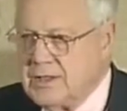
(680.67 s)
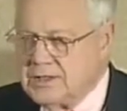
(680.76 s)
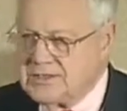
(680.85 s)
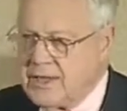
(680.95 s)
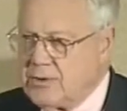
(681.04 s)

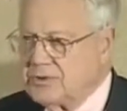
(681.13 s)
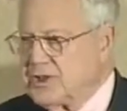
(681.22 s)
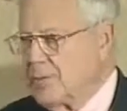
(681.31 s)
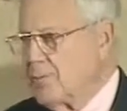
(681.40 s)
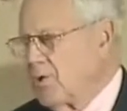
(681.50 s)
the San
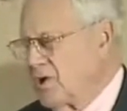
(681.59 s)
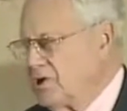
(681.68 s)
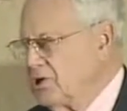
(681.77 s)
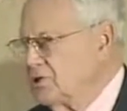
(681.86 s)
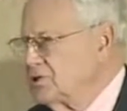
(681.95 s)
Jose Mercury
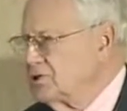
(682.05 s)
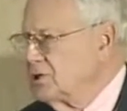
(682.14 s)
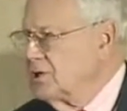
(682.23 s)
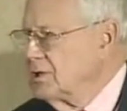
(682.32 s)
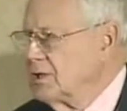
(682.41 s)

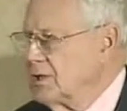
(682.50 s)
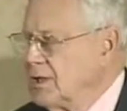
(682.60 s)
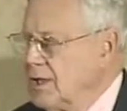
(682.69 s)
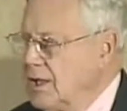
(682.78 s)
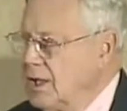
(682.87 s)
News,
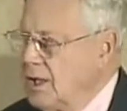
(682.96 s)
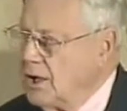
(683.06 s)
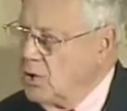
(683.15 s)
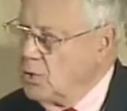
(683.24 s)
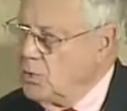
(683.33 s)

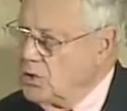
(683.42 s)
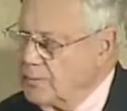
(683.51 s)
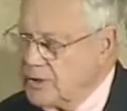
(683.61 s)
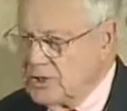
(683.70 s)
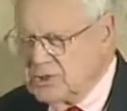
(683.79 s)
who
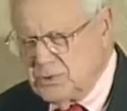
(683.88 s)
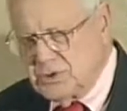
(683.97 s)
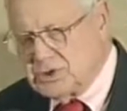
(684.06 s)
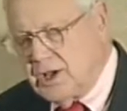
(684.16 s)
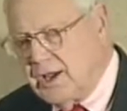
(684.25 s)
committed
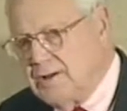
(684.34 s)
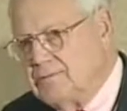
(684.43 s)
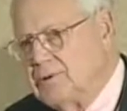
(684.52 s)
suicide.